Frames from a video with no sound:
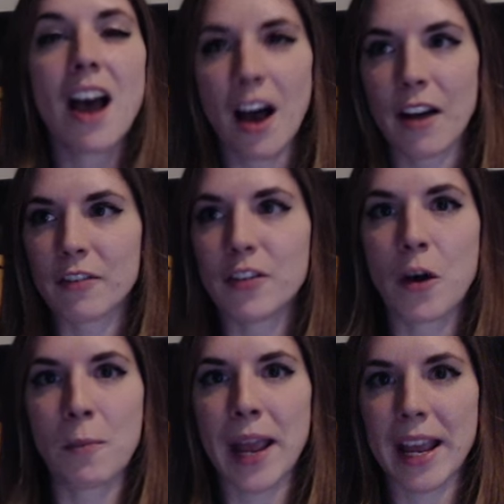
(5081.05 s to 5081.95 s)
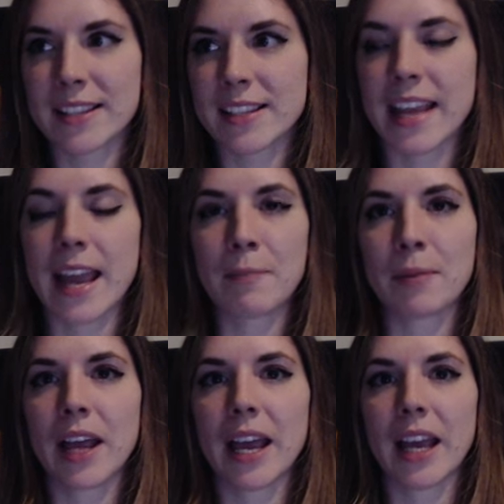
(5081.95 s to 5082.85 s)
of no pants game
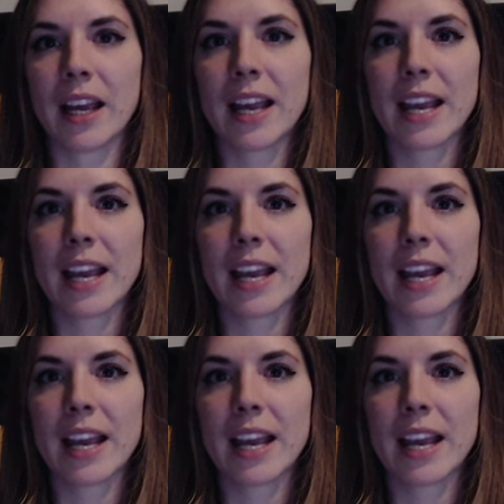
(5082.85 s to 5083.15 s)
playing